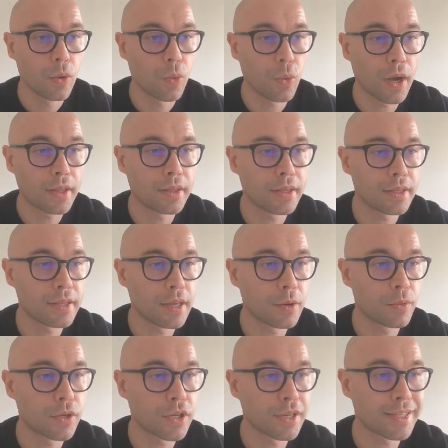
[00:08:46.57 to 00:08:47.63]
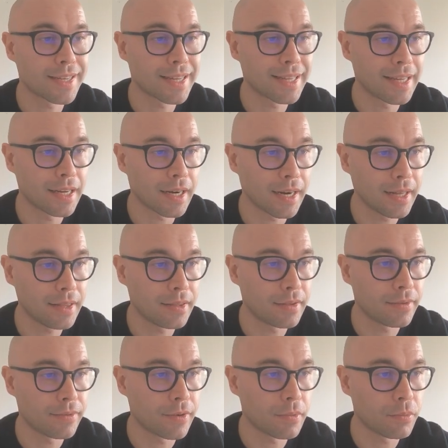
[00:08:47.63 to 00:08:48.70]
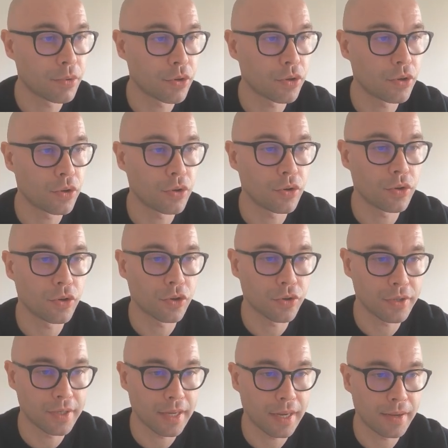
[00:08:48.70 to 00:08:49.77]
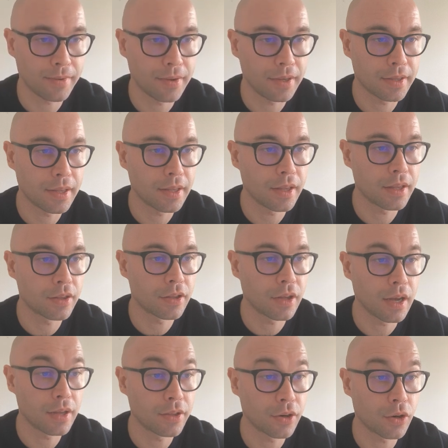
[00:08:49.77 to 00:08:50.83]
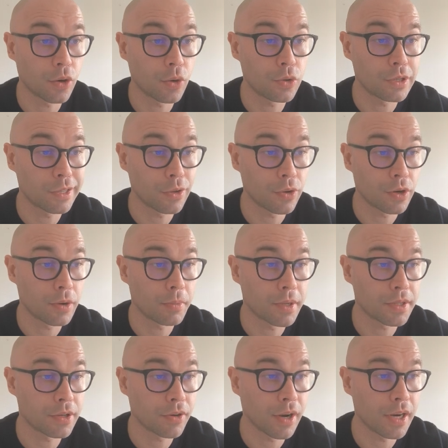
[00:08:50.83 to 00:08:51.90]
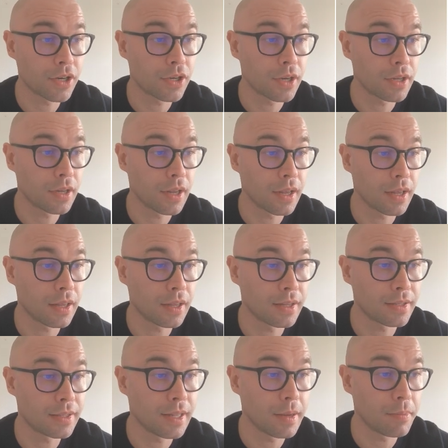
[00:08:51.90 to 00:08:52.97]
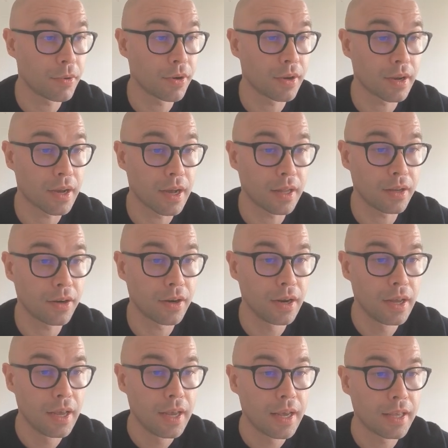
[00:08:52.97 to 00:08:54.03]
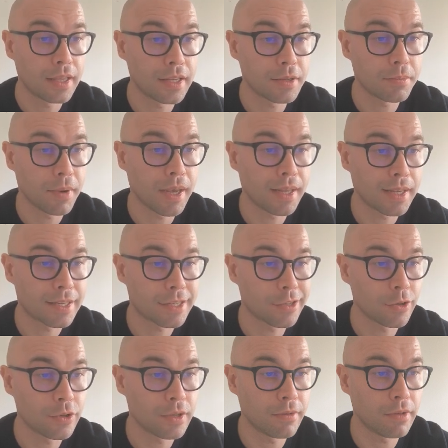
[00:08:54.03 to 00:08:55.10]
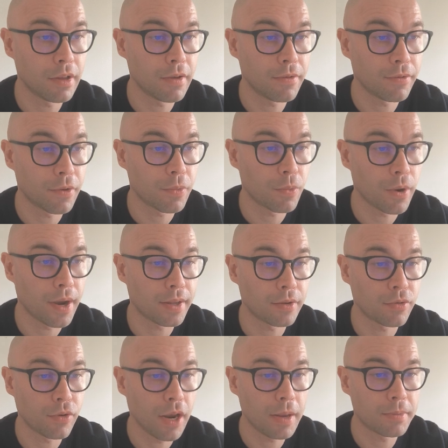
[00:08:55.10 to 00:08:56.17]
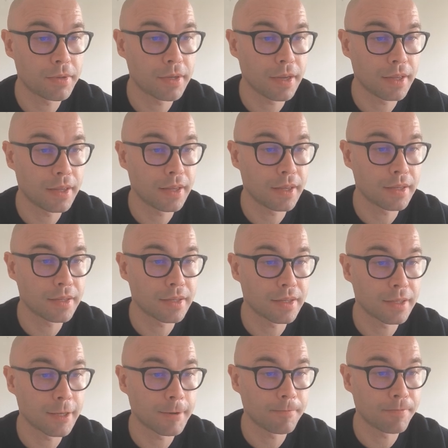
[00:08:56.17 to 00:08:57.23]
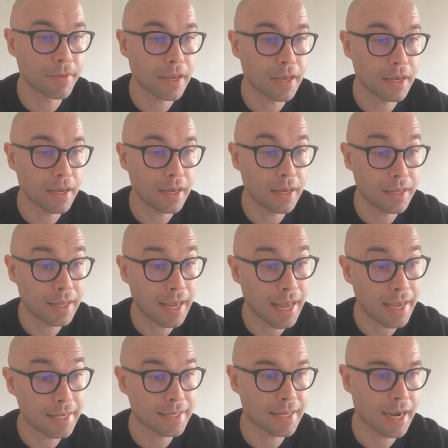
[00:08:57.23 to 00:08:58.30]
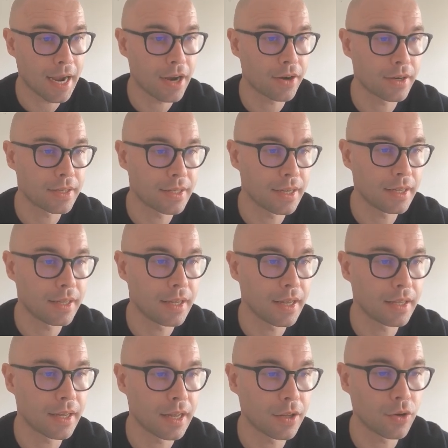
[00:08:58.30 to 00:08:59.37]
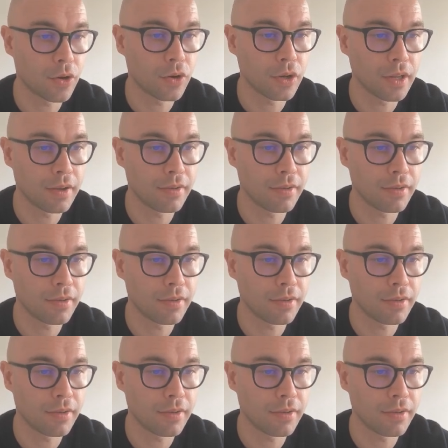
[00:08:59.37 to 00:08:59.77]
What distinguishes Claret from Bordeaux Rosé? It undergoes longer maceration and is deeper in color. It is made exclusively from white grapes. It has higher acidity and alcohol